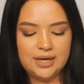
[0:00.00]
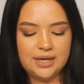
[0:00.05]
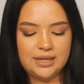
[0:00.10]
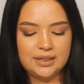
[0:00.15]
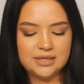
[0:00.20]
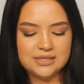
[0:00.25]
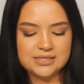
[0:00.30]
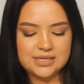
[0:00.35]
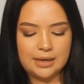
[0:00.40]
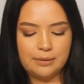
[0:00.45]
It
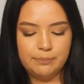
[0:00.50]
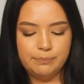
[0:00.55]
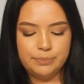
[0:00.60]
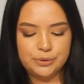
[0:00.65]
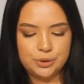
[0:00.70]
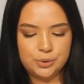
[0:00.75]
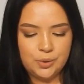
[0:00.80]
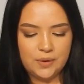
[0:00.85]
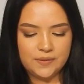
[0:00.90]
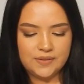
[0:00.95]
looks like
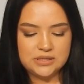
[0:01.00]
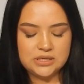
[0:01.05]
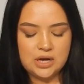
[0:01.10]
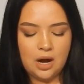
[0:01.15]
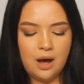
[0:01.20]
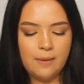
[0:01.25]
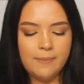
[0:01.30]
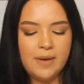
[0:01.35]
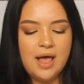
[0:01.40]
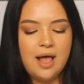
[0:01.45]
blue on the
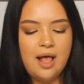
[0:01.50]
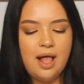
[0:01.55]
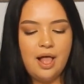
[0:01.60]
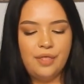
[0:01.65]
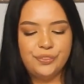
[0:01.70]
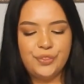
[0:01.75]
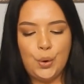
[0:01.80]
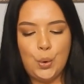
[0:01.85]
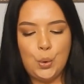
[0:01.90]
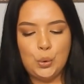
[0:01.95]
top,
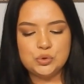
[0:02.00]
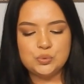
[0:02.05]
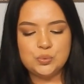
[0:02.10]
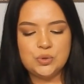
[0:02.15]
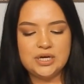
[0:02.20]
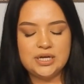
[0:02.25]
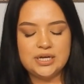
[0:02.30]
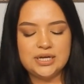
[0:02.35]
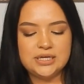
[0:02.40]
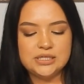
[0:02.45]
and the old
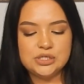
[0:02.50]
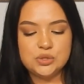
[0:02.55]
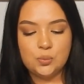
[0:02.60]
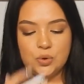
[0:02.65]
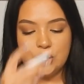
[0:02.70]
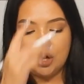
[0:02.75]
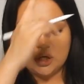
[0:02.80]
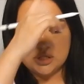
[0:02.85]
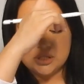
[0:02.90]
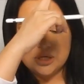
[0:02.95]
one is the
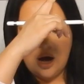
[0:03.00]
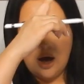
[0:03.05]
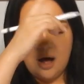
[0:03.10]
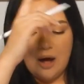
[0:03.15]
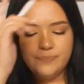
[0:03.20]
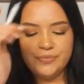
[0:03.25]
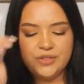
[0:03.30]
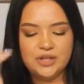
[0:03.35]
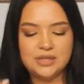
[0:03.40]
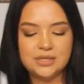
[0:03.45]
one on
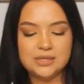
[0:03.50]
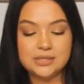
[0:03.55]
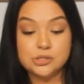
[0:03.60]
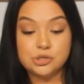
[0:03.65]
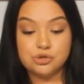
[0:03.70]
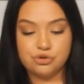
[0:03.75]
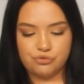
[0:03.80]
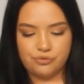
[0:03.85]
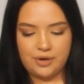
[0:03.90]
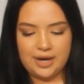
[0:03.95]
top that looks
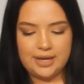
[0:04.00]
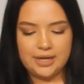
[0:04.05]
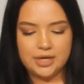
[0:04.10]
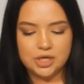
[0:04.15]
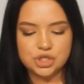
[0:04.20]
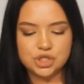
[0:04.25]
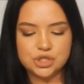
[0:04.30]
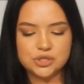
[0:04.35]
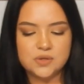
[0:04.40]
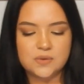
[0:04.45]

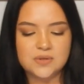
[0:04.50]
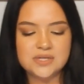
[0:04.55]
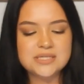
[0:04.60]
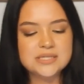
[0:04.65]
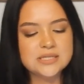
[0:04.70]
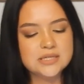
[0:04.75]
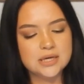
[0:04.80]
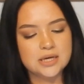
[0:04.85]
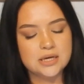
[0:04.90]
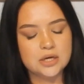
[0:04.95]
grayish. So this
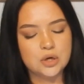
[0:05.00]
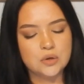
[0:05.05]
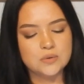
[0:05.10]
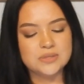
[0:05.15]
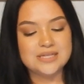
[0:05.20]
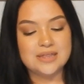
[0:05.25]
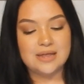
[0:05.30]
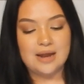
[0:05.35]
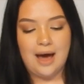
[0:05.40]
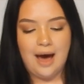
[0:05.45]
is a
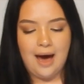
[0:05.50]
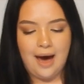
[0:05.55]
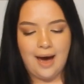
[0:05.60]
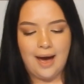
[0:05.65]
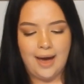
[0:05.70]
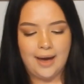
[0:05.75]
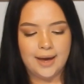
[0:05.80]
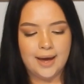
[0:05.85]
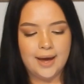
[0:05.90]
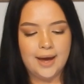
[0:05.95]
GoodNotes that
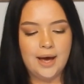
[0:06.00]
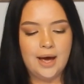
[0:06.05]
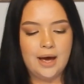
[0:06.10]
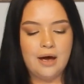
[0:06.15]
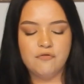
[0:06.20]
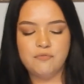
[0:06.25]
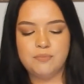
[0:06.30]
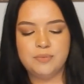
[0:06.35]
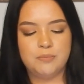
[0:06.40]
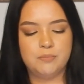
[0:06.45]
I
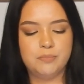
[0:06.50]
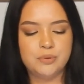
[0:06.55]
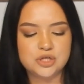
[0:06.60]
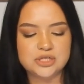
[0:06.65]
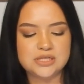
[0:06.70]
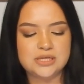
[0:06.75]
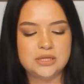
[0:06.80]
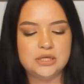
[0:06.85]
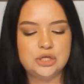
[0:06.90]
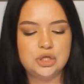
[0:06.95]
have been
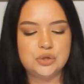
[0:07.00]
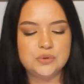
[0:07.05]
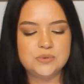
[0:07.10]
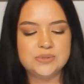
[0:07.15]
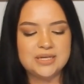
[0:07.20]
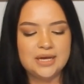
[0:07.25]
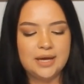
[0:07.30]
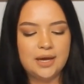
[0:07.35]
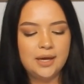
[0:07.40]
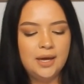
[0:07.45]
personally
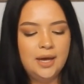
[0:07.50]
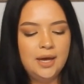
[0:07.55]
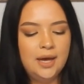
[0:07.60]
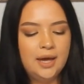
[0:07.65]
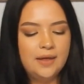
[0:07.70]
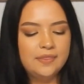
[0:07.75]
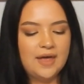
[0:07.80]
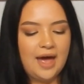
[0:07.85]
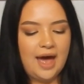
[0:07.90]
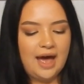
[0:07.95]
using
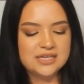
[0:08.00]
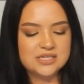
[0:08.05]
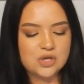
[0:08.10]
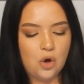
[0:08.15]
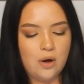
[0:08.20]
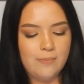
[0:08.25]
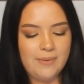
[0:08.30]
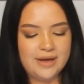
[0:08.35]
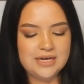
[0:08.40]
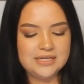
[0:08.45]
that has
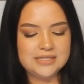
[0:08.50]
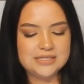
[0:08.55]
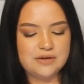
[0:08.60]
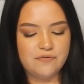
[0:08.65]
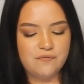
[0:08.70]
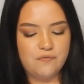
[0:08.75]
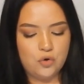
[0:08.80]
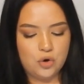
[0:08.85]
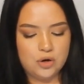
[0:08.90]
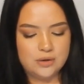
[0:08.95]
all my
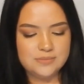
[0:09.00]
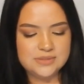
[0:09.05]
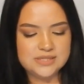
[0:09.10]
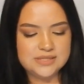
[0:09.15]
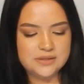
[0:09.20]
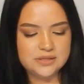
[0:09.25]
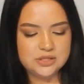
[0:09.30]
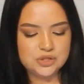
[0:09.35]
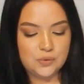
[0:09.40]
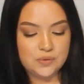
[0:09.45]
consent
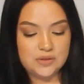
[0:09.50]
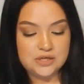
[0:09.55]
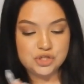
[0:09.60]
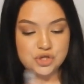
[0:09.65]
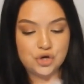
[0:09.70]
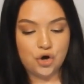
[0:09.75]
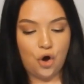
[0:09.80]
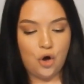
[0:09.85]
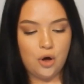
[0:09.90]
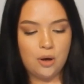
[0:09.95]
forms. So
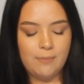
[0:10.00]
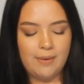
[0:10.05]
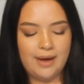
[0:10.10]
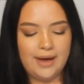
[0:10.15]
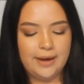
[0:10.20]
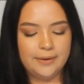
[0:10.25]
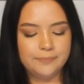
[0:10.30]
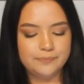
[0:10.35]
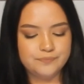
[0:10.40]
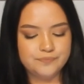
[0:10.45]
these are all
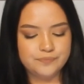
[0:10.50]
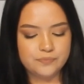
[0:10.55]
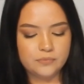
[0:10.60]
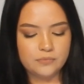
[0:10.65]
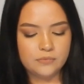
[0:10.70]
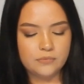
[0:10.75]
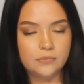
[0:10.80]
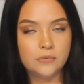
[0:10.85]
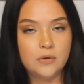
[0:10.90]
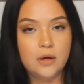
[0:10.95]
my
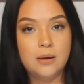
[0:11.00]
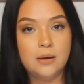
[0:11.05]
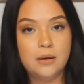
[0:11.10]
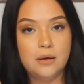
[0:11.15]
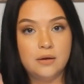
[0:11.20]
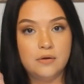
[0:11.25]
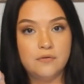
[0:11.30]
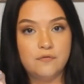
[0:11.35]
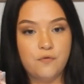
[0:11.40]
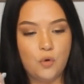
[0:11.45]

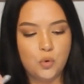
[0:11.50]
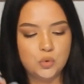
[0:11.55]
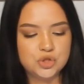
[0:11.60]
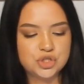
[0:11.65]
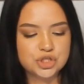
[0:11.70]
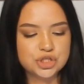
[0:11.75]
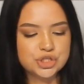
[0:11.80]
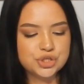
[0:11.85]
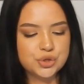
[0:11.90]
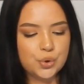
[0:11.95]

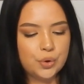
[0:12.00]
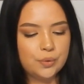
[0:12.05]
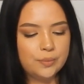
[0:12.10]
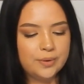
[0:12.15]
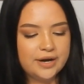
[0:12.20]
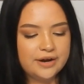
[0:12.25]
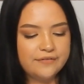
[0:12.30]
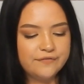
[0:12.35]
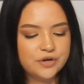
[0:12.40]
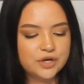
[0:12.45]
folders or
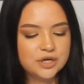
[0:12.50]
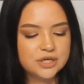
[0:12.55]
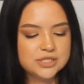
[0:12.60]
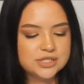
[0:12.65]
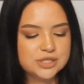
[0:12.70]
whatever.